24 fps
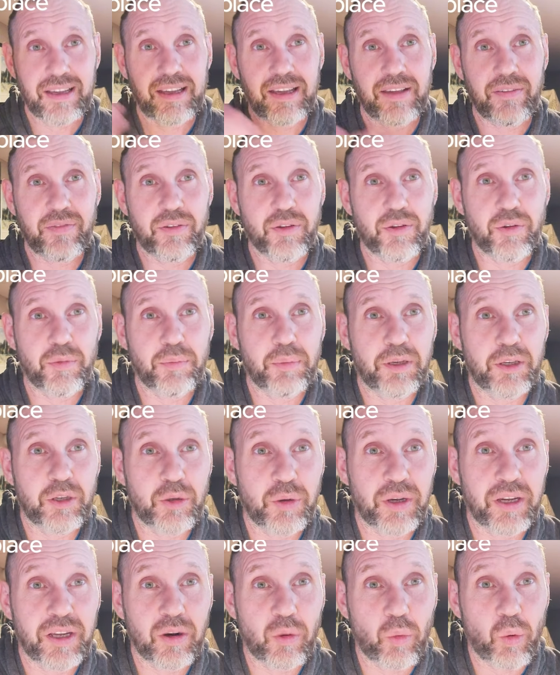If you've been
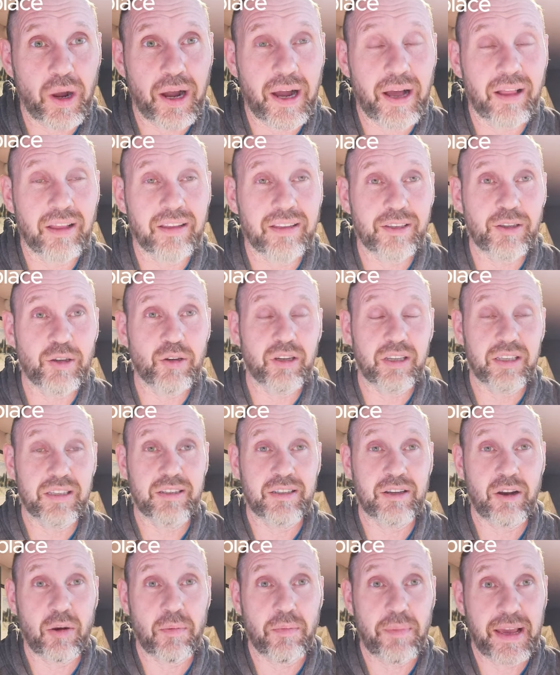doing it a while, you can
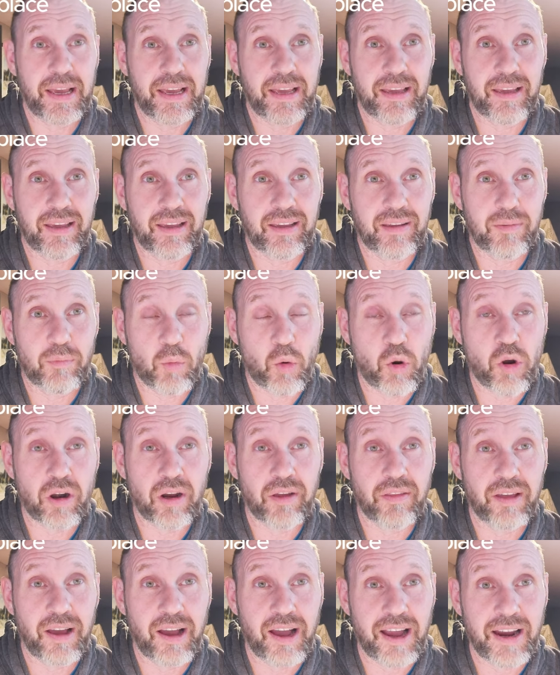start making more
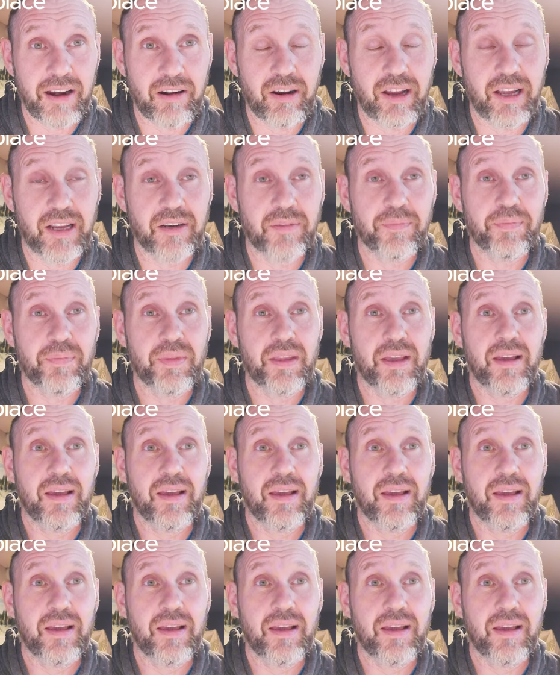on the higher end.